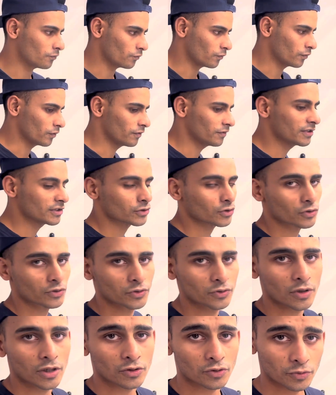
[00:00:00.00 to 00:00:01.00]
We will show
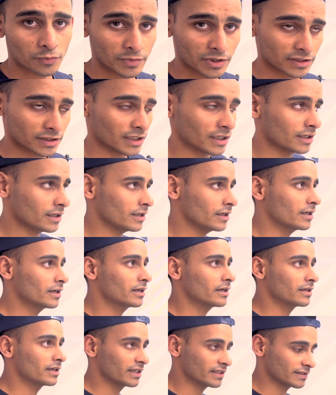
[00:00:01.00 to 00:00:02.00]
you how to make the
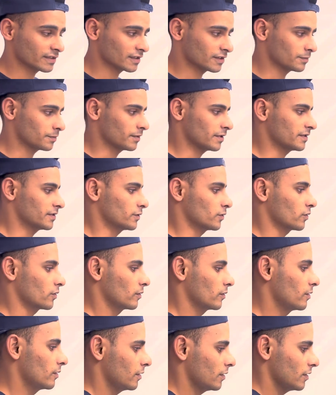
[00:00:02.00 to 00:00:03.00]
nice espresso.
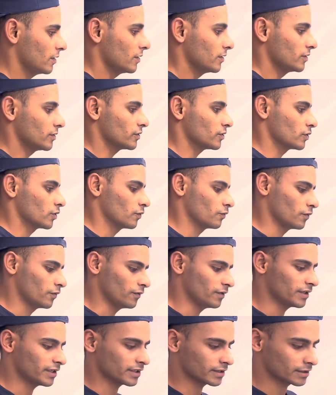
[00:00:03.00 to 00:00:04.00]
So we
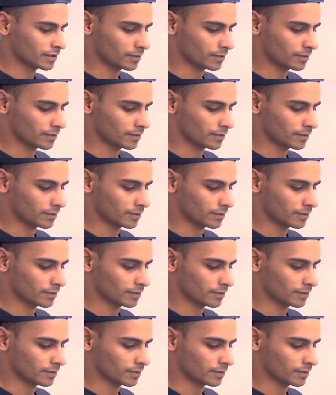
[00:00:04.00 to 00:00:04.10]
will take the